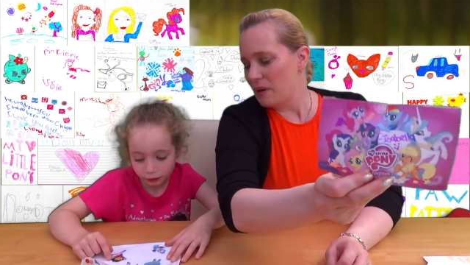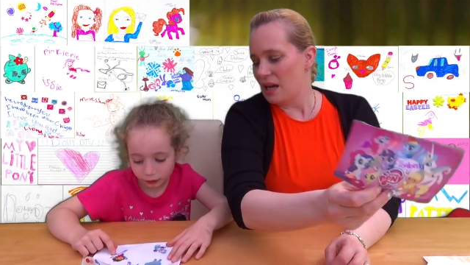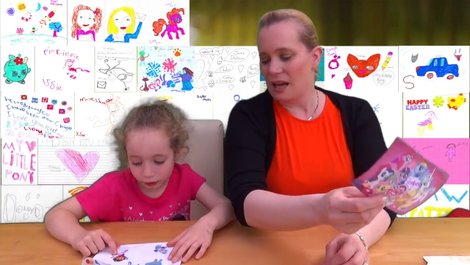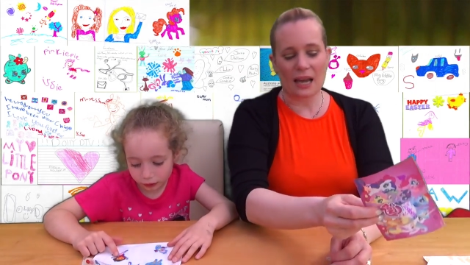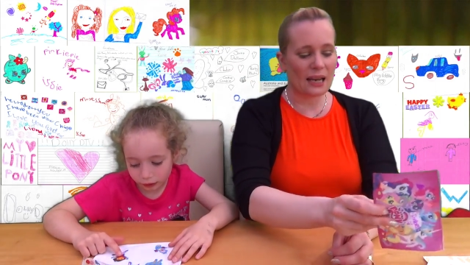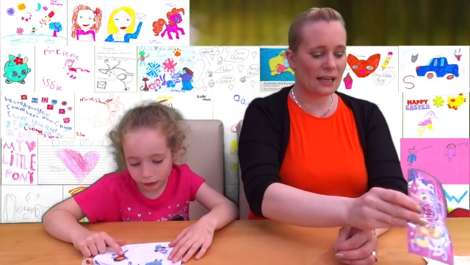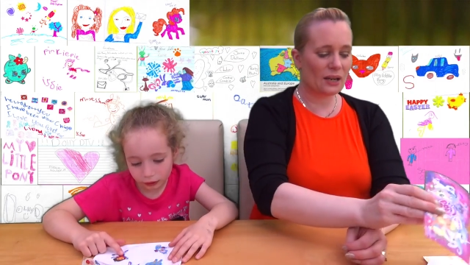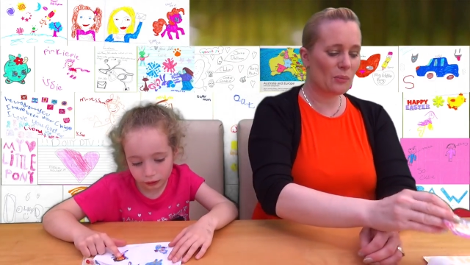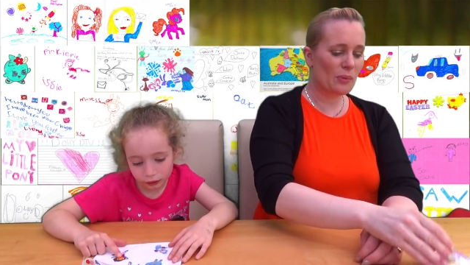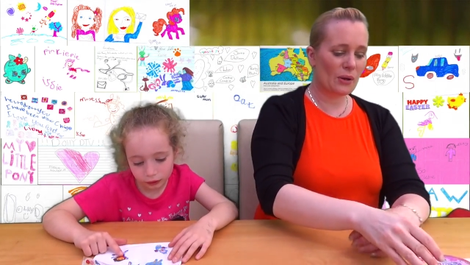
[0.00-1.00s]
Speaker 1: My
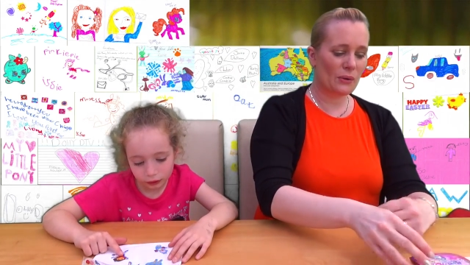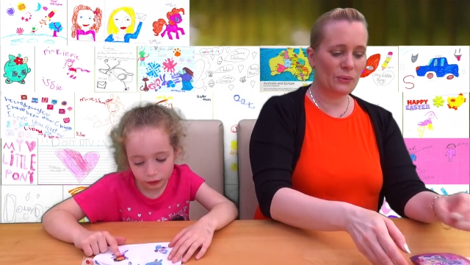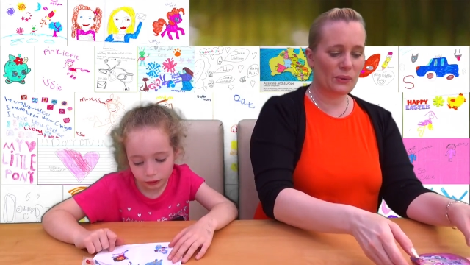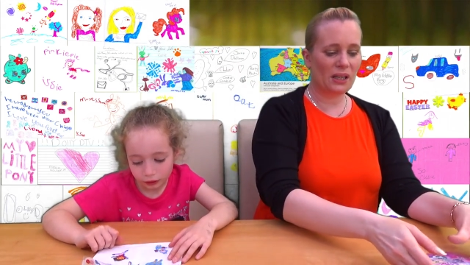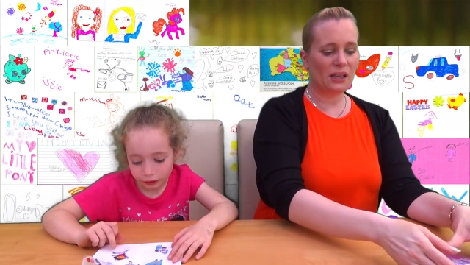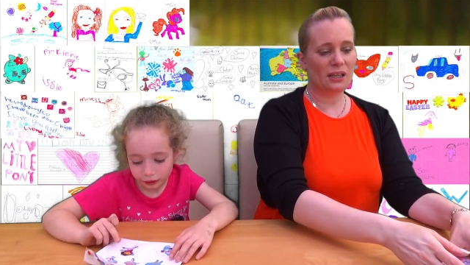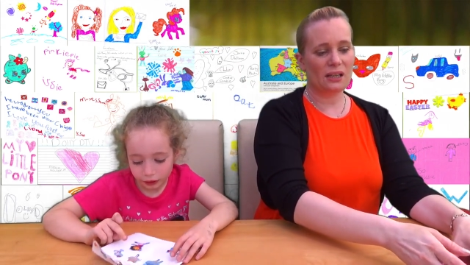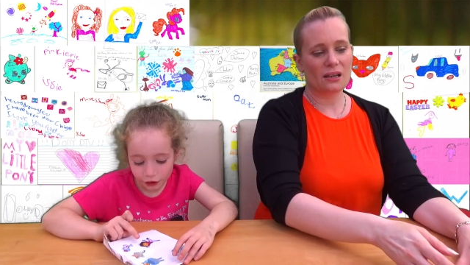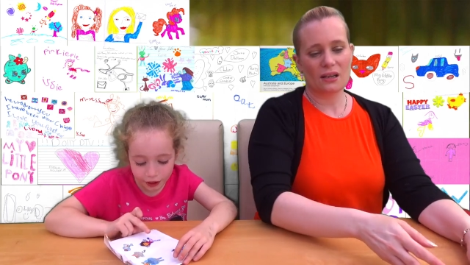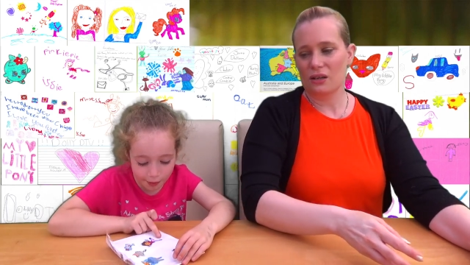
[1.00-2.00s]
Little
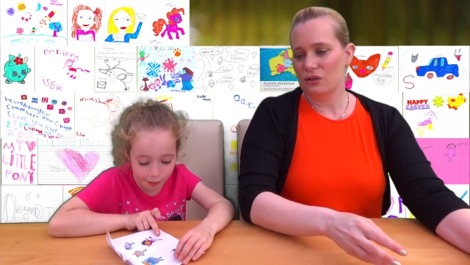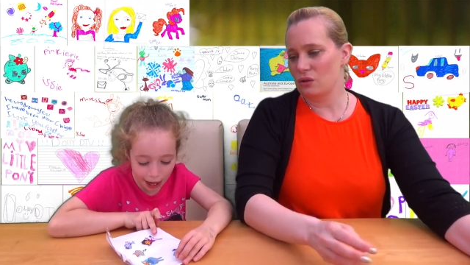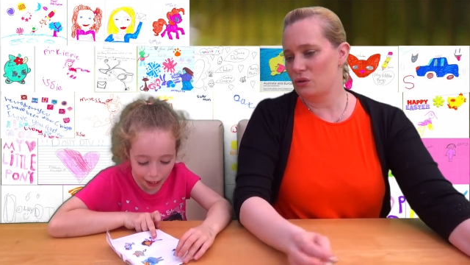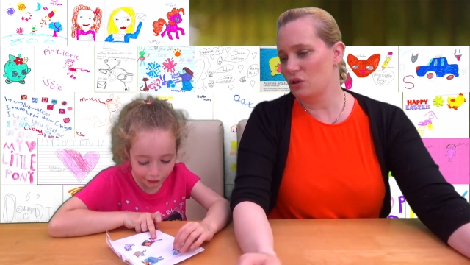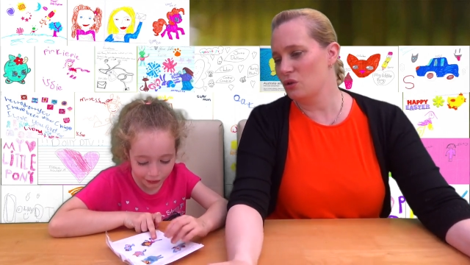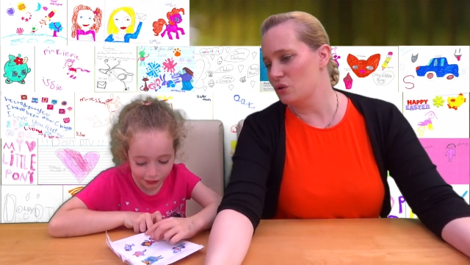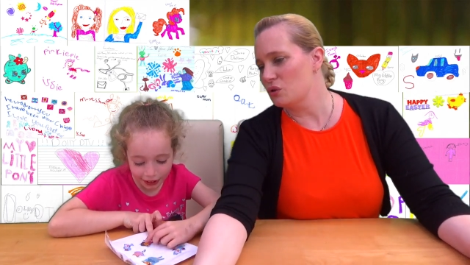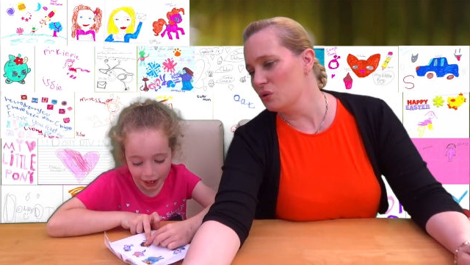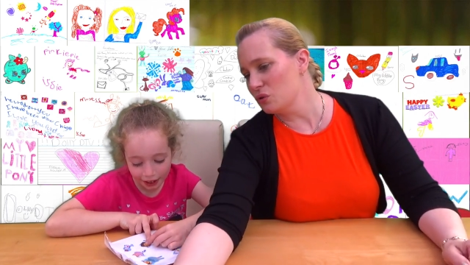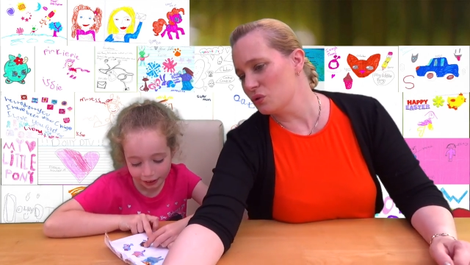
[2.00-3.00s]
Pony.
Speaker 2: Gymnastics.
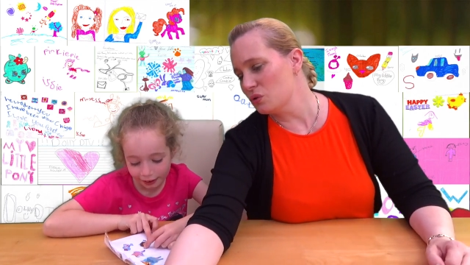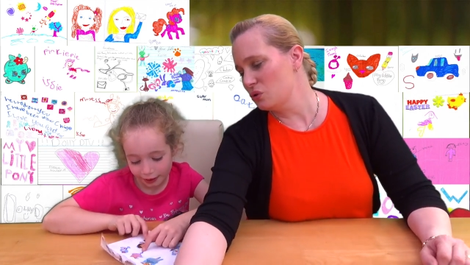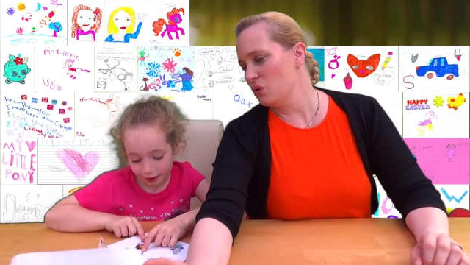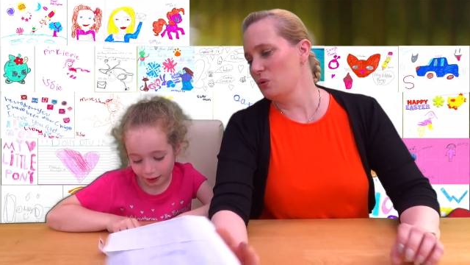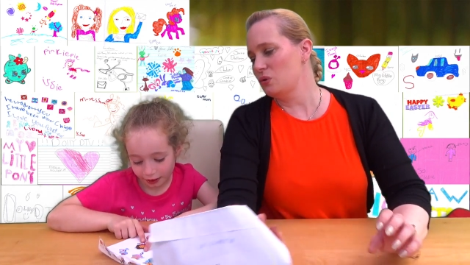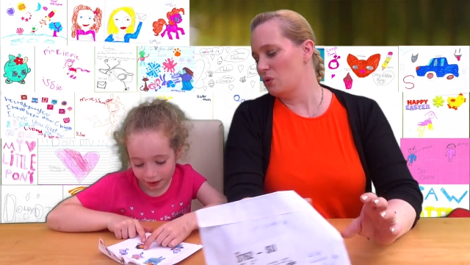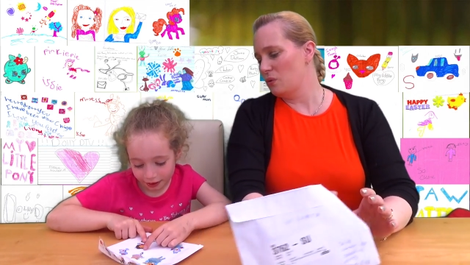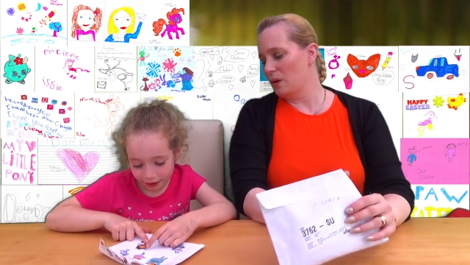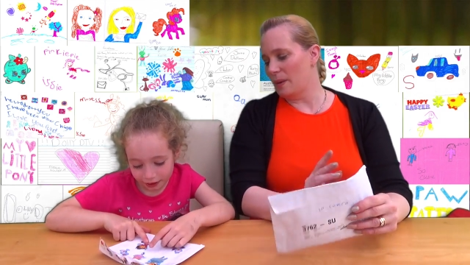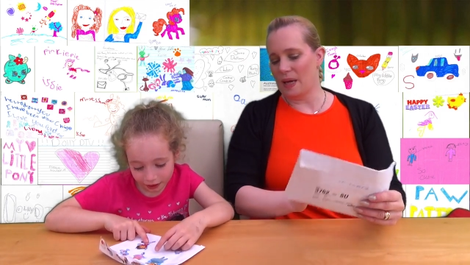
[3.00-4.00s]
My
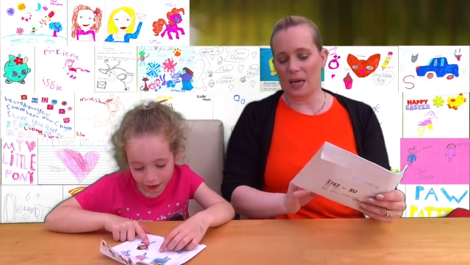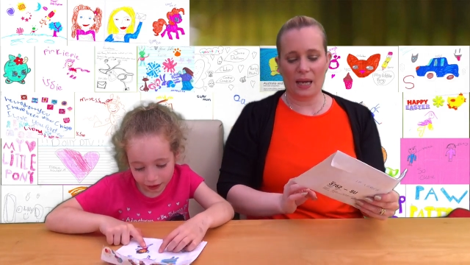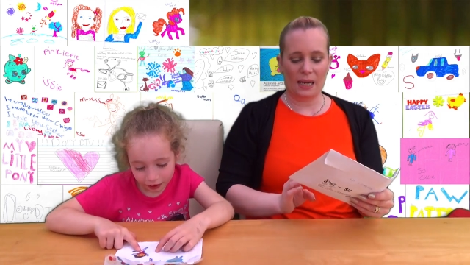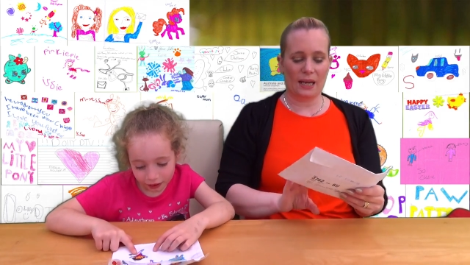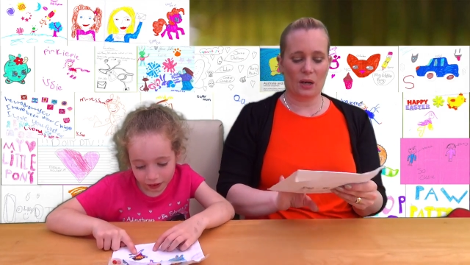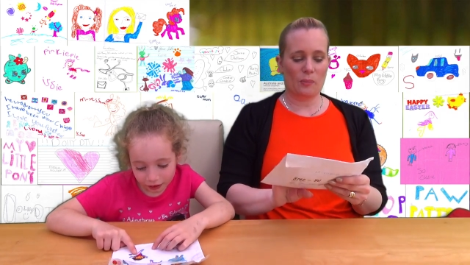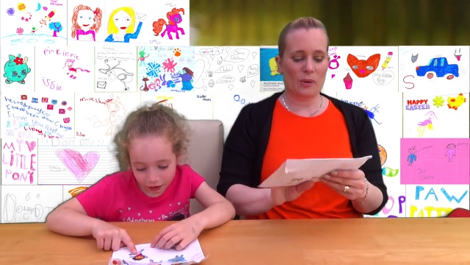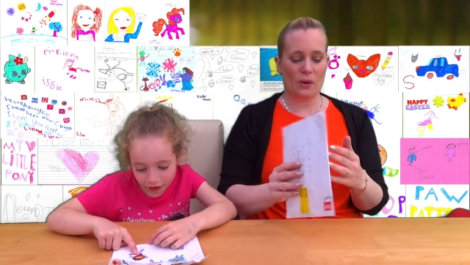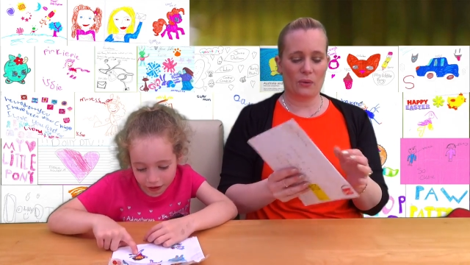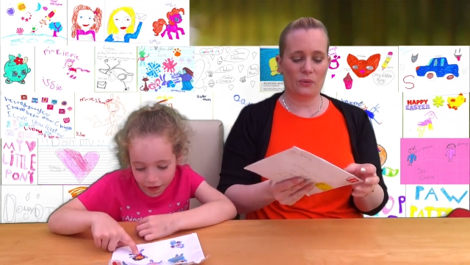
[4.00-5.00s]
Little
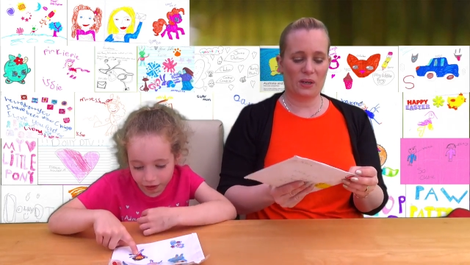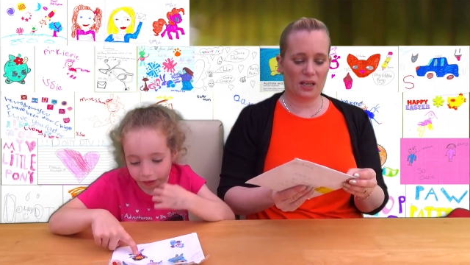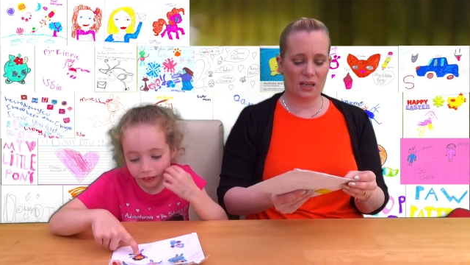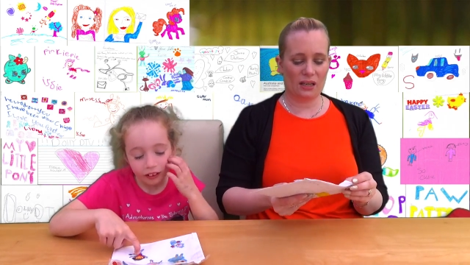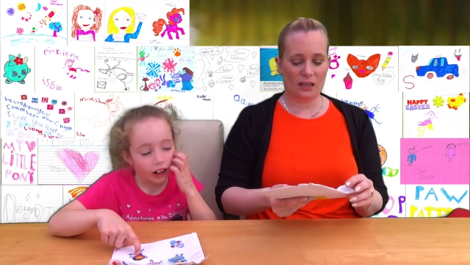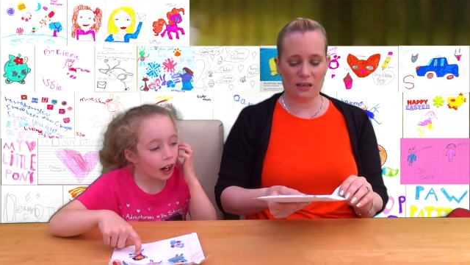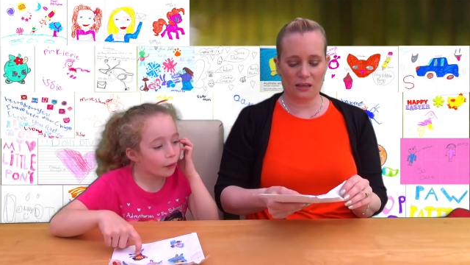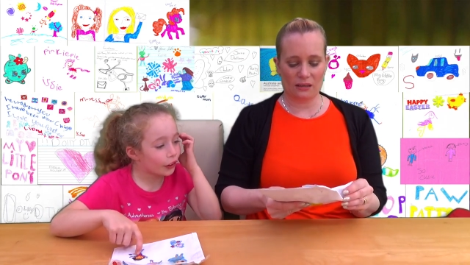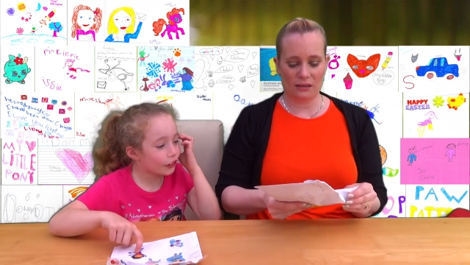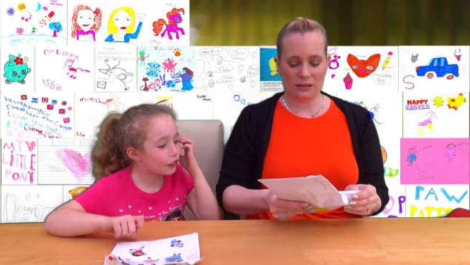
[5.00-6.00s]
Pony. I
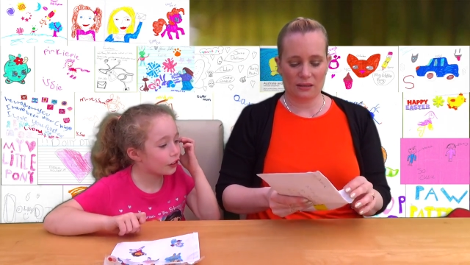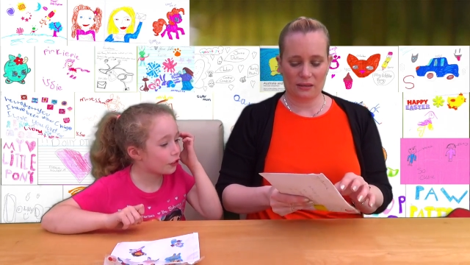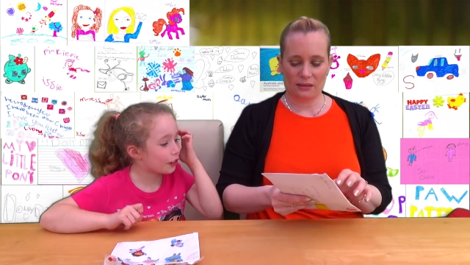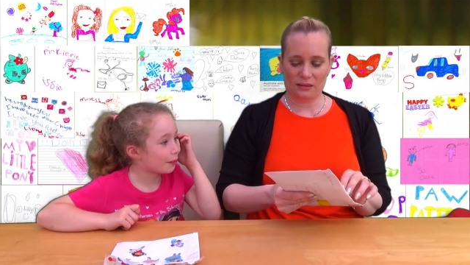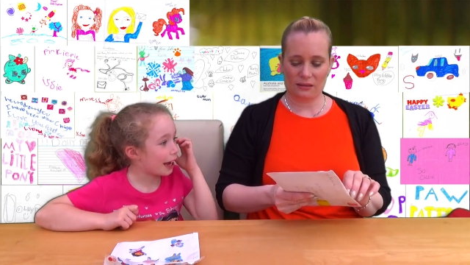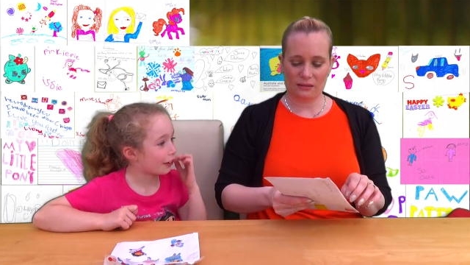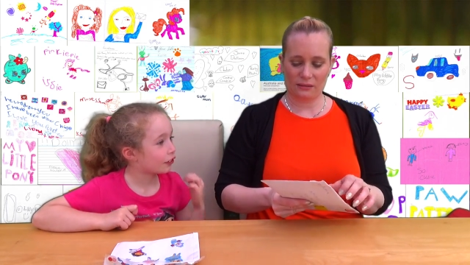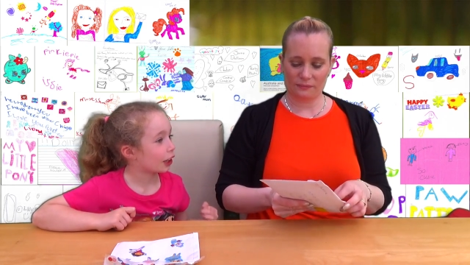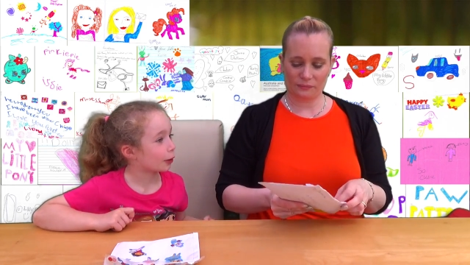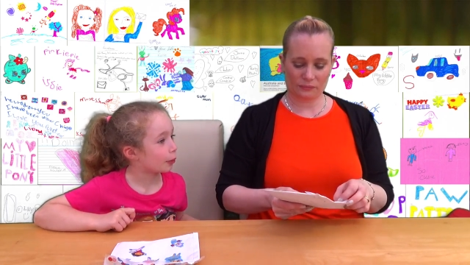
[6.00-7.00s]
want to do gymnastics,